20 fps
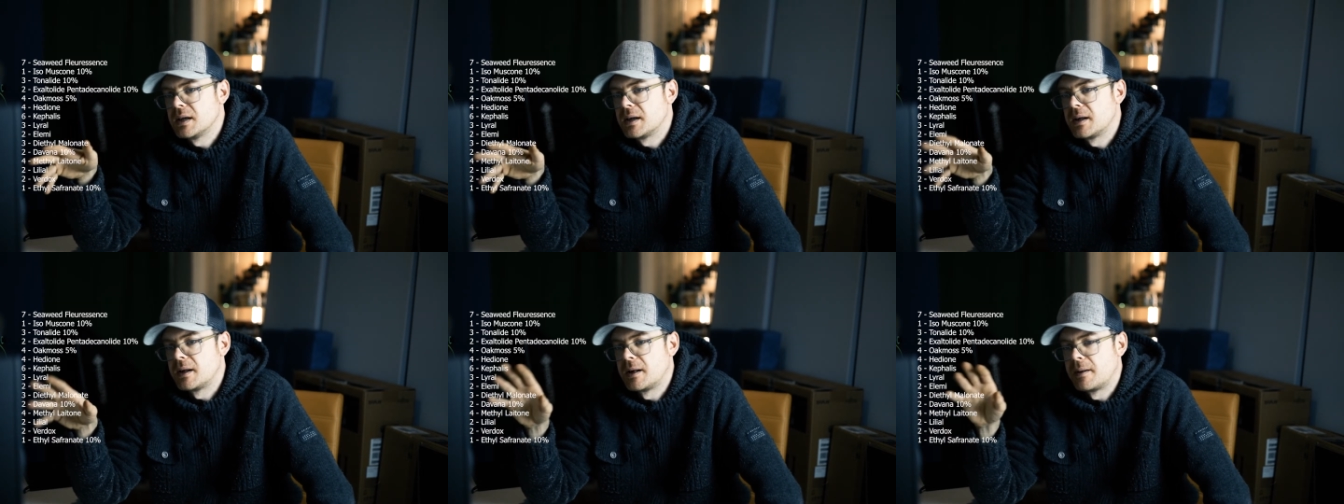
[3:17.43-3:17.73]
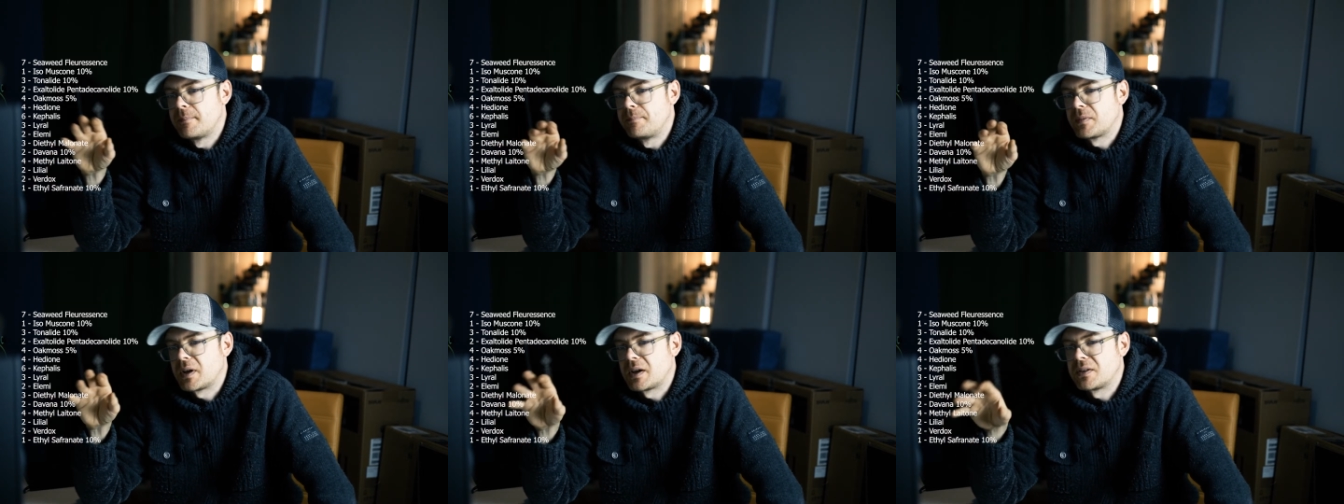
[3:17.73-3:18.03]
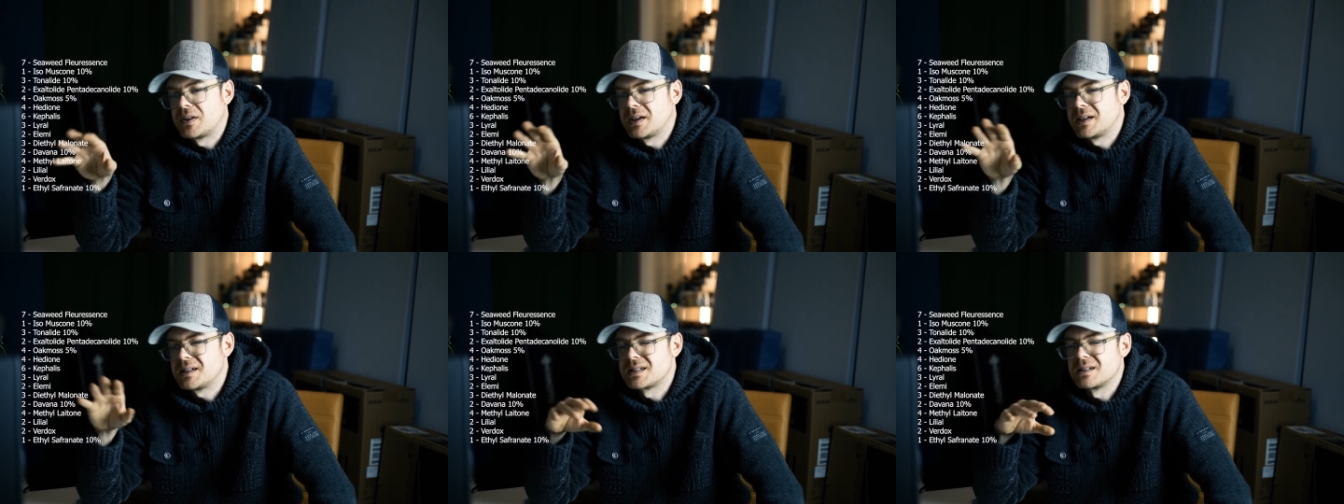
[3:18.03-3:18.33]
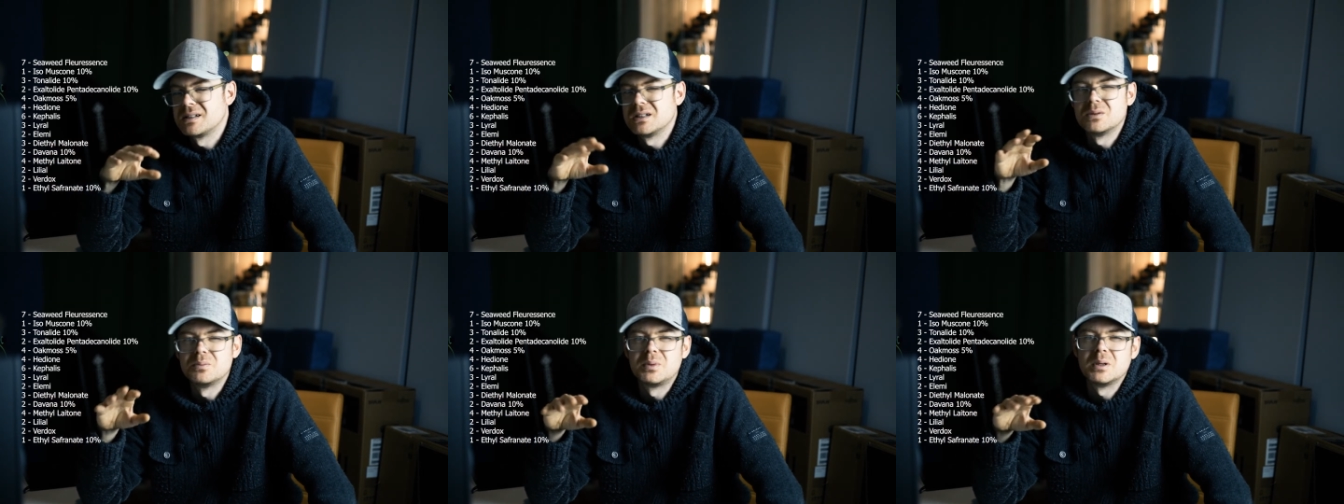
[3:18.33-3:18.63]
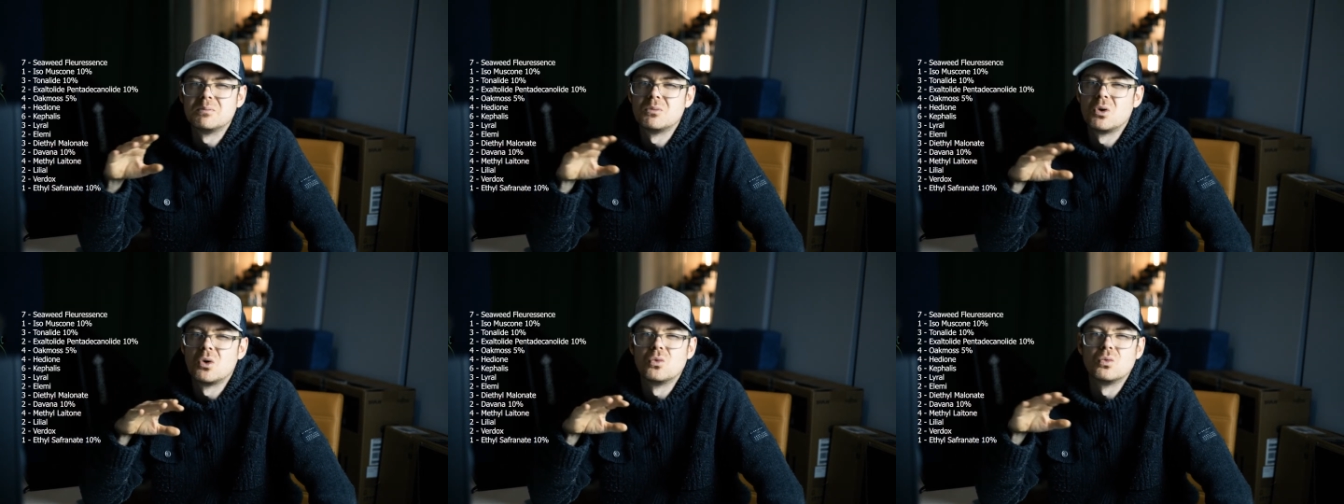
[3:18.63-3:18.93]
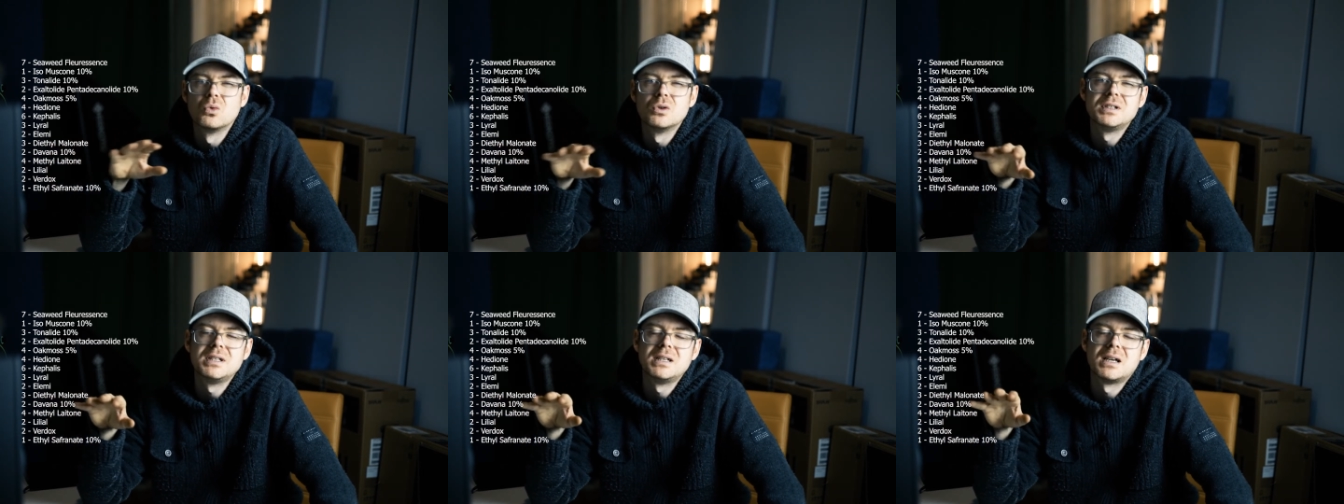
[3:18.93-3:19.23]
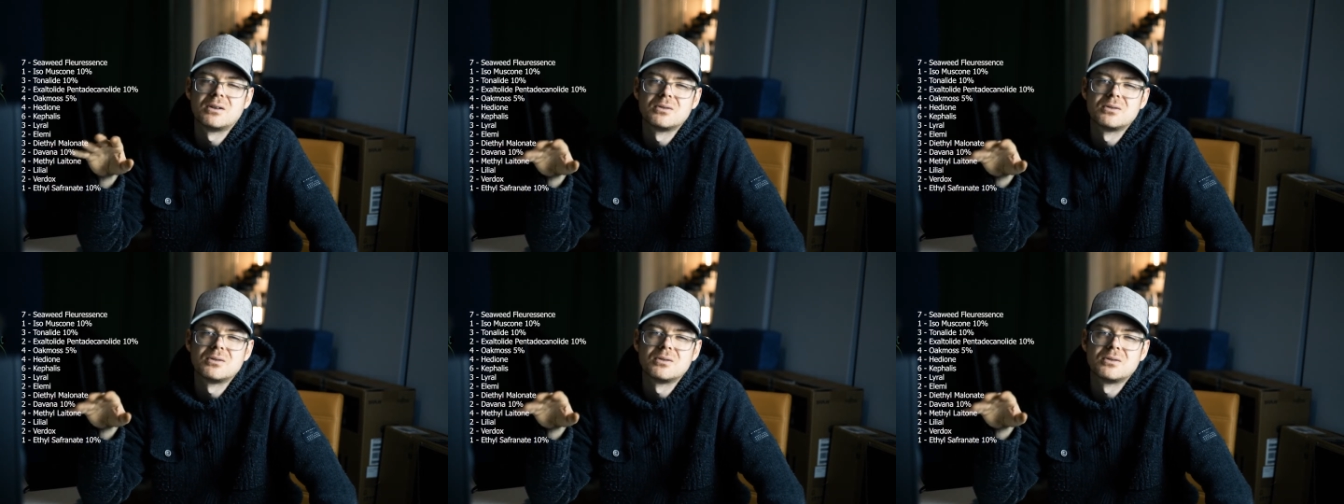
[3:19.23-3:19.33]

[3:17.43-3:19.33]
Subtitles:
I think it's a little bit more woody.